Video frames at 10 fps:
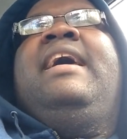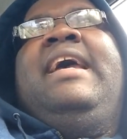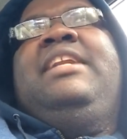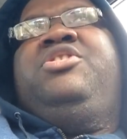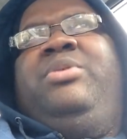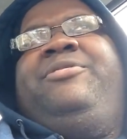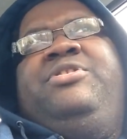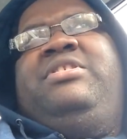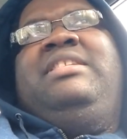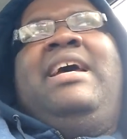And he was
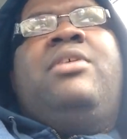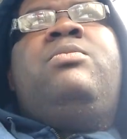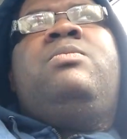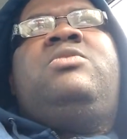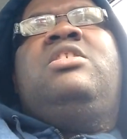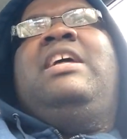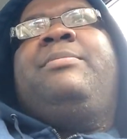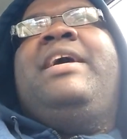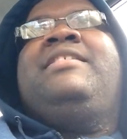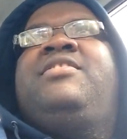referencing that to like
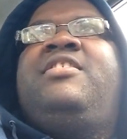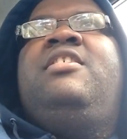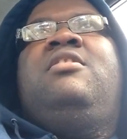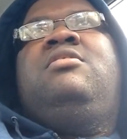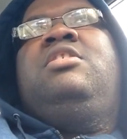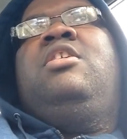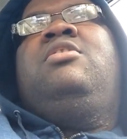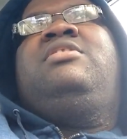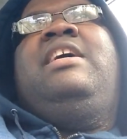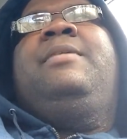Man of Steel.
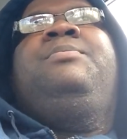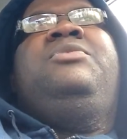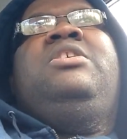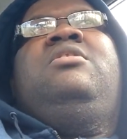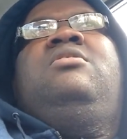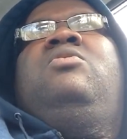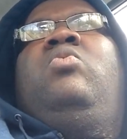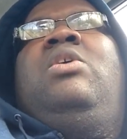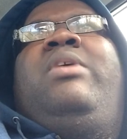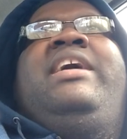It's like,
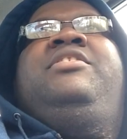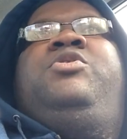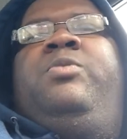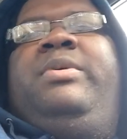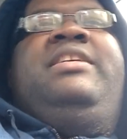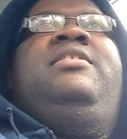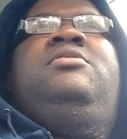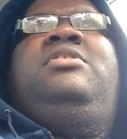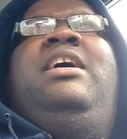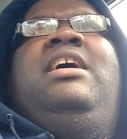well, why did Superman kill
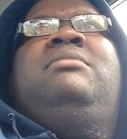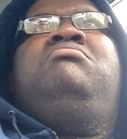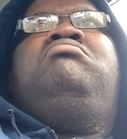Zod?